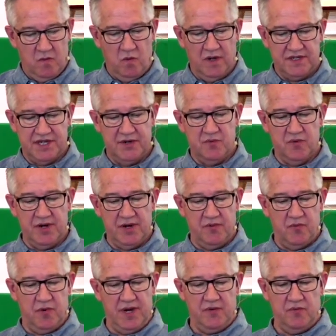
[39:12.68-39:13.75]
What did we
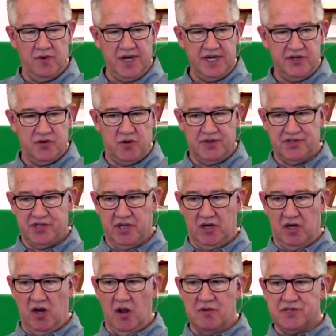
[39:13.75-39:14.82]
read towards the
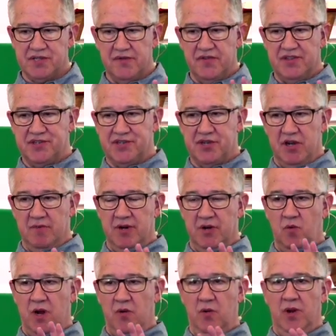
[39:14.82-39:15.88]
close of the
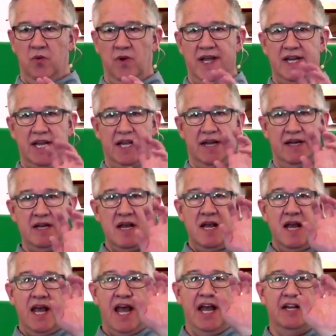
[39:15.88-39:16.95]
sermon where we went in
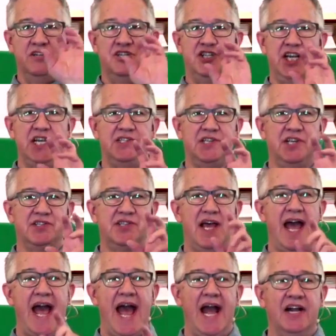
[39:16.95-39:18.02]
and Jesus
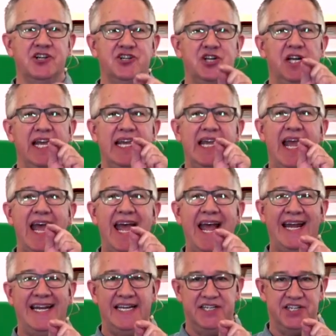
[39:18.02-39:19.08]
actually
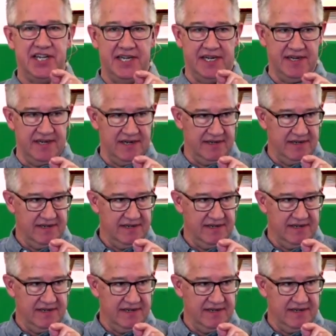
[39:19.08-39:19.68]
edited?